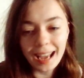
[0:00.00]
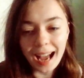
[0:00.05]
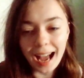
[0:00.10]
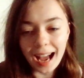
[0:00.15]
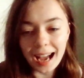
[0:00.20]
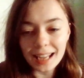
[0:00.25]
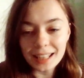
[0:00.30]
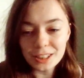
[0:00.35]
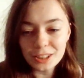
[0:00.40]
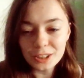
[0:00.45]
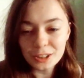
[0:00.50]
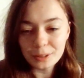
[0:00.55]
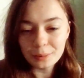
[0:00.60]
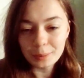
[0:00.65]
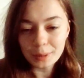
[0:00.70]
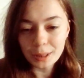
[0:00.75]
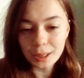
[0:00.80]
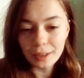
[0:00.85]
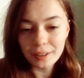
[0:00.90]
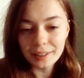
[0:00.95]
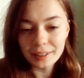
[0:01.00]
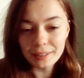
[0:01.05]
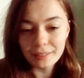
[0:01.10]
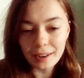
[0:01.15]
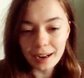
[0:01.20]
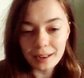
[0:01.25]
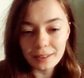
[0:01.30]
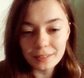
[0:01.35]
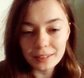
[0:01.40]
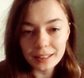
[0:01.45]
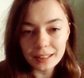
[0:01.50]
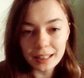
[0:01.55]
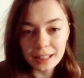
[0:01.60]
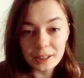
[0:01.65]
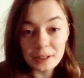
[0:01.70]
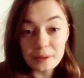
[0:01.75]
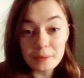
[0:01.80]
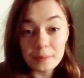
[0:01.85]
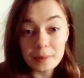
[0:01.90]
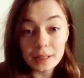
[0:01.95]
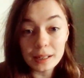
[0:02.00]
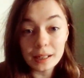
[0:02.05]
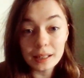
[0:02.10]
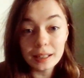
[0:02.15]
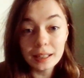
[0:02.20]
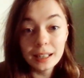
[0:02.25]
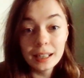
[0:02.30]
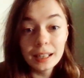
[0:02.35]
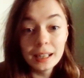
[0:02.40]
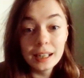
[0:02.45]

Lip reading: and you'll be going around and they'll be